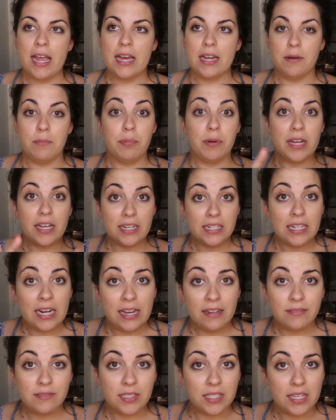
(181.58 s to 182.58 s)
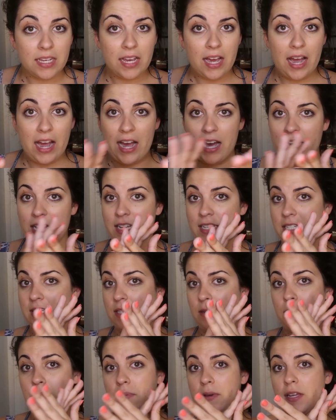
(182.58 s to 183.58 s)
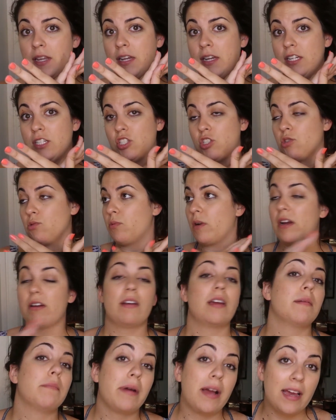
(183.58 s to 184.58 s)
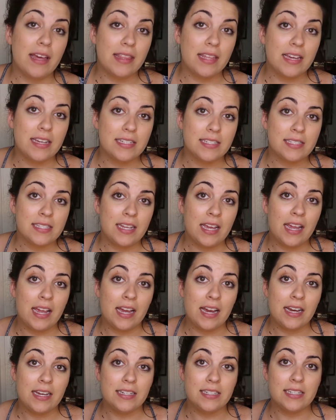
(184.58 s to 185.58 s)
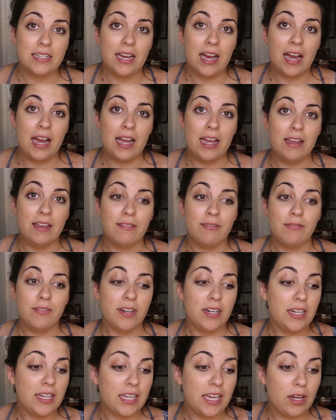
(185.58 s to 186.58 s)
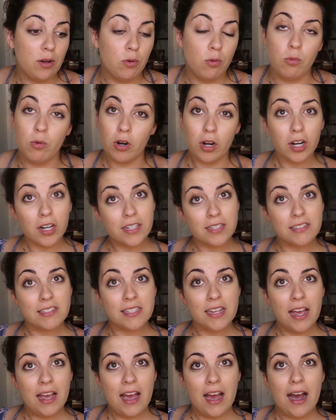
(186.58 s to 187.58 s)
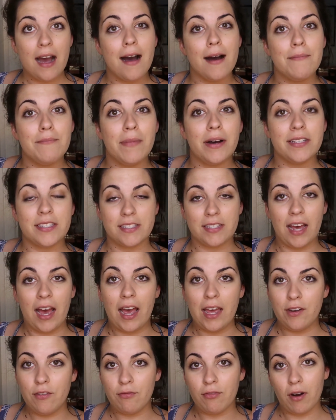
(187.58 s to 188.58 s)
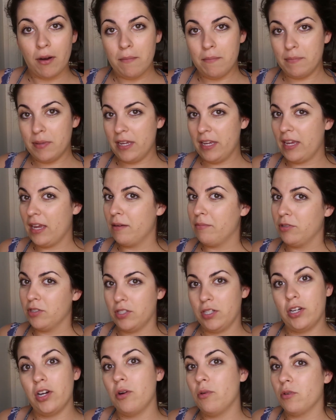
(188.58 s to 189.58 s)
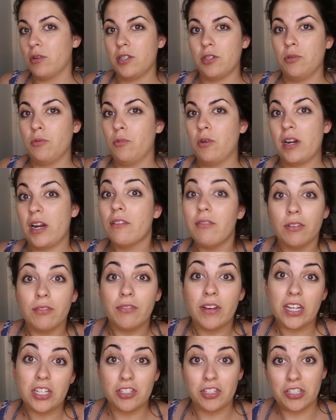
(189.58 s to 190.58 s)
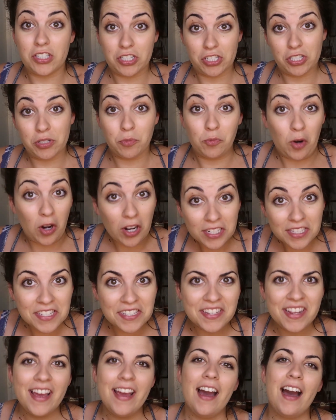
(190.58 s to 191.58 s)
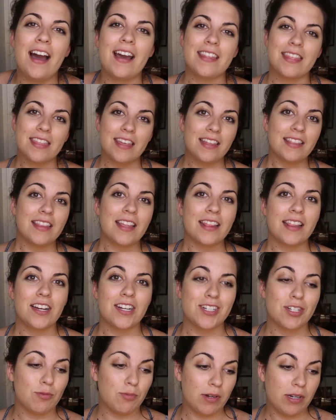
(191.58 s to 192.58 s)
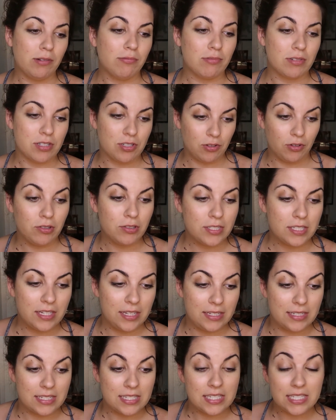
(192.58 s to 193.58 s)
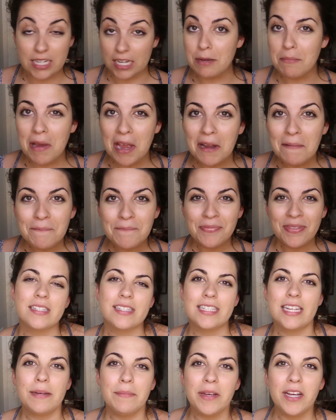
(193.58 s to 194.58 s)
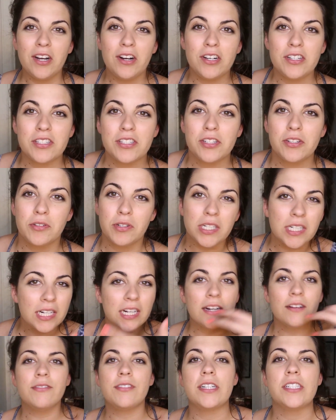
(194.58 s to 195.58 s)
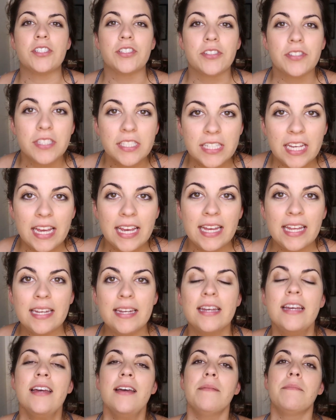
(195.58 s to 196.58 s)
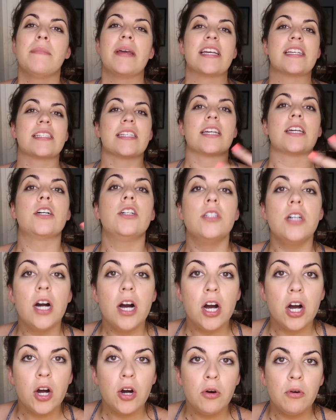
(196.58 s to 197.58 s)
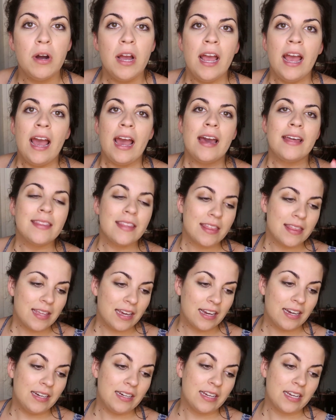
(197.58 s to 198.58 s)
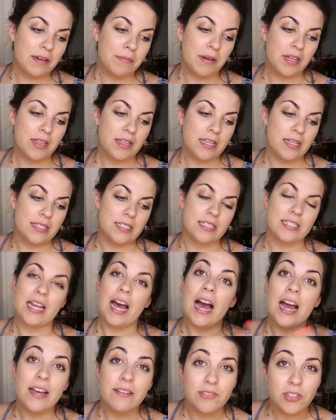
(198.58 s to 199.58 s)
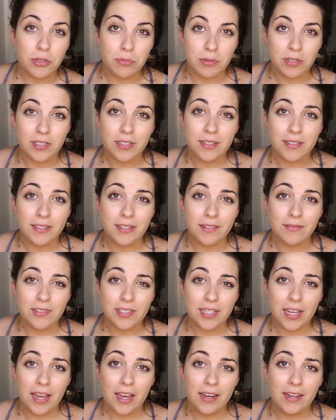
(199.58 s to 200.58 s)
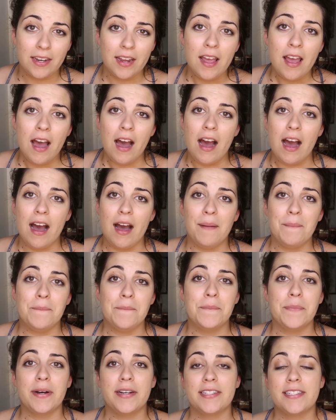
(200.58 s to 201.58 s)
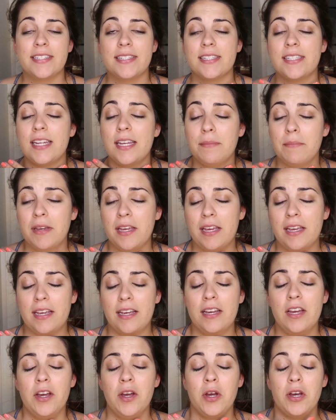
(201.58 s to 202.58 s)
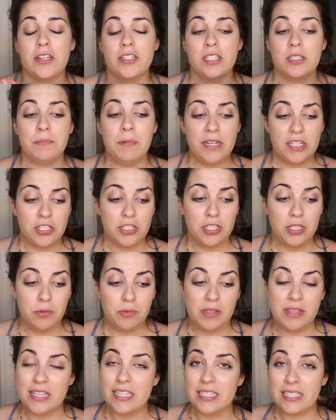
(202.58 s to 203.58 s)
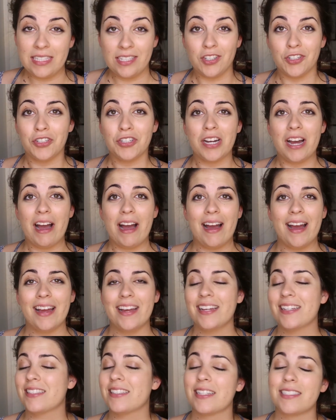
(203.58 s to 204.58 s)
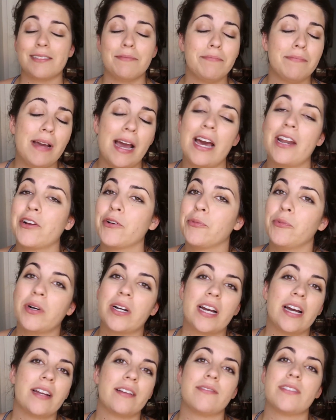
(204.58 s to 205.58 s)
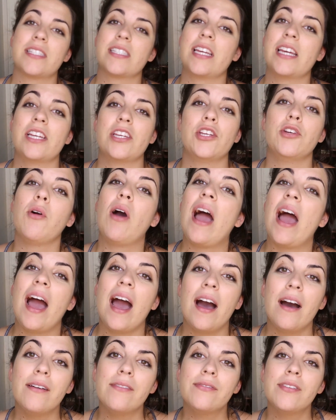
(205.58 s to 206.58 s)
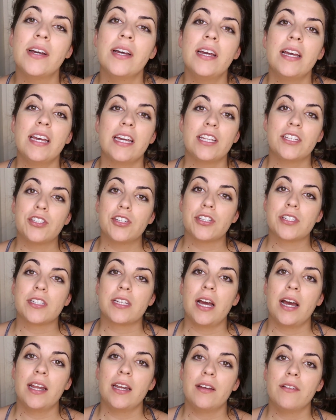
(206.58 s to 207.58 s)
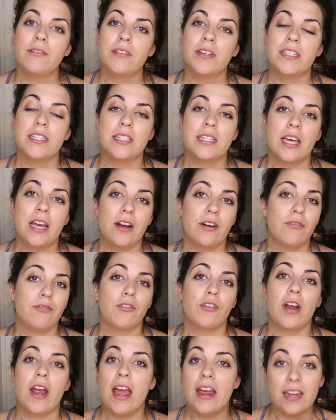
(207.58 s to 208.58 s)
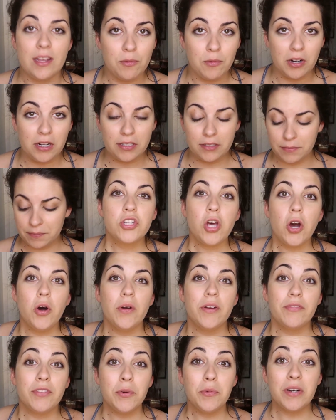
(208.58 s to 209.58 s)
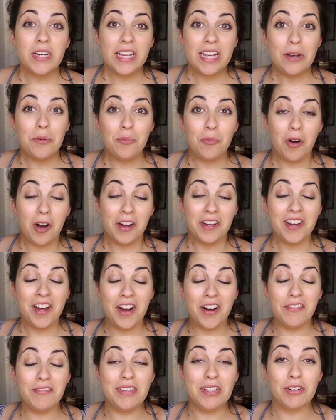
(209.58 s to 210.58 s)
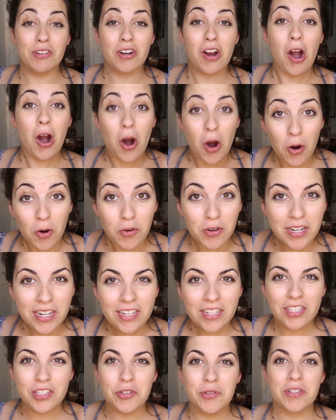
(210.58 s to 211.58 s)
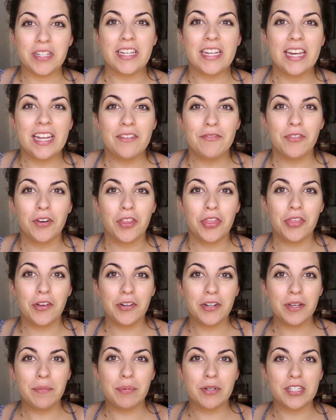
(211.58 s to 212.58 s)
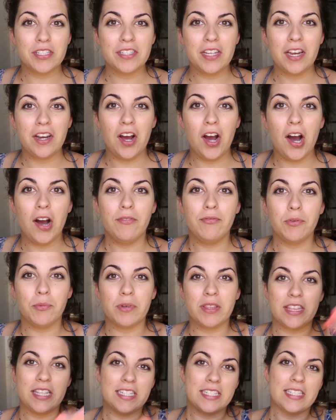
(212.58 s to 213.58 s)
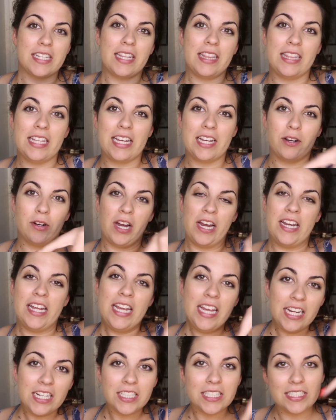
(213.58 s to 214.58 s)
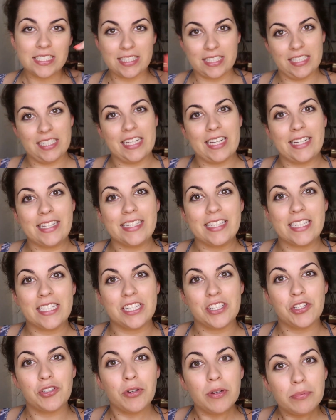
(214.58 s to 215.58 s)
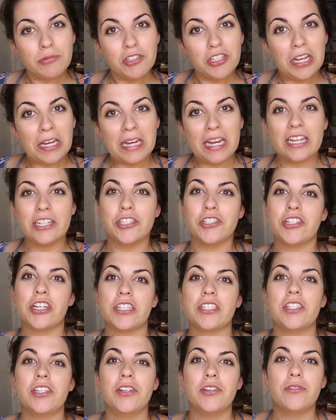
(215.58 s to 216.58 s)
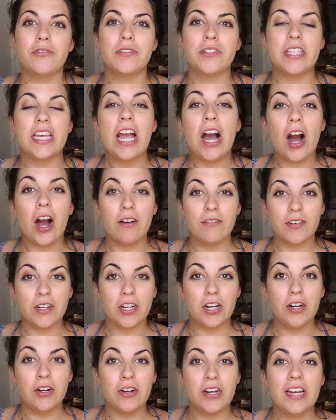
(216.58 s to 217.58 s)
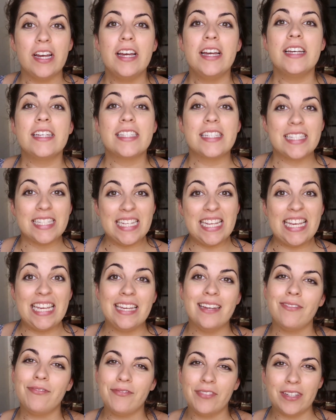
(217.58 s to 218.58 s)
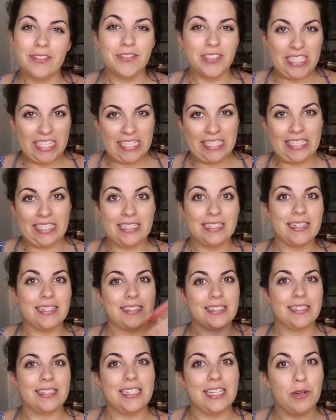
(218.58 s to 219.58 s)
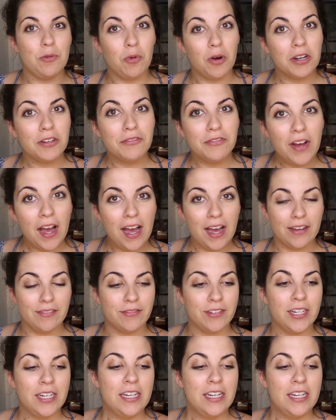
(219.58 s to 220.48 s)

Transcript: And Blake Lively has been swearing by this and I feel like it works. Um, aside from being able to go to whatever facialist she wants, I think that there's real results in steaming. Steaming also clarifies your skin, makes it glow, and the thing I like about this is I have super sensitive skin, um, but steaming, especially with this little guy, it doesn't matter what kind of skin you have, it just kind of is there for anyone. So if you want to get one of your own, you can get it for thirty percent off with this link right here, the link in the description, and just use the offer code C fifteen, that's C fifteen.